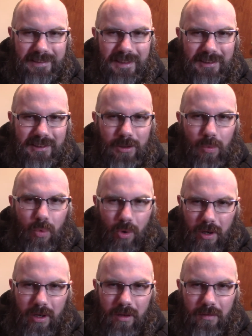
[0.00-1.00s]
that's the
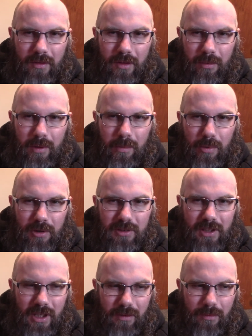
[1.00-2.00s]
one of the three
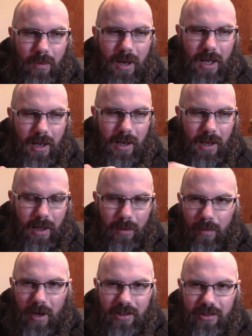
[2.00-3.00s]
books that I've read. I like
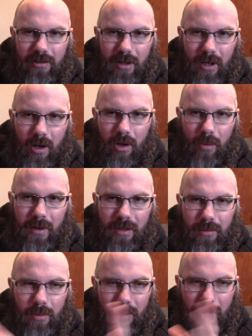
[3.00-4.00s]
read straight all the way
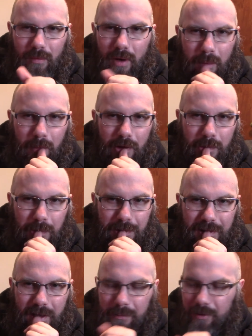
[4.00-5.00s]
through it. I've read it multiple
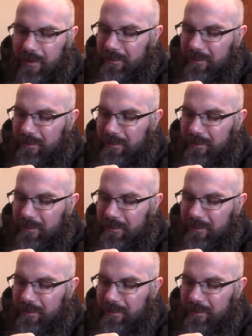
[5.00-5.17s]
times.